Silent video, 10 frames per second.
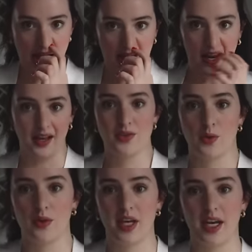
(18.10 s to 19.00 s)
And I
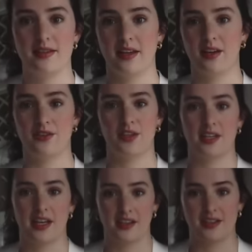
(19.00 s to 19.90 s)
saw this and I was
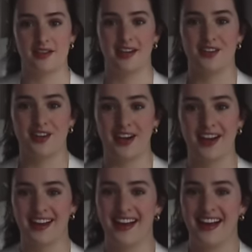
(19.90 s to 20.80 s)
just like, this is
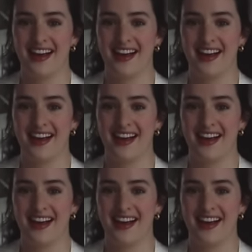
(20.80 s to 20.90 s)
literally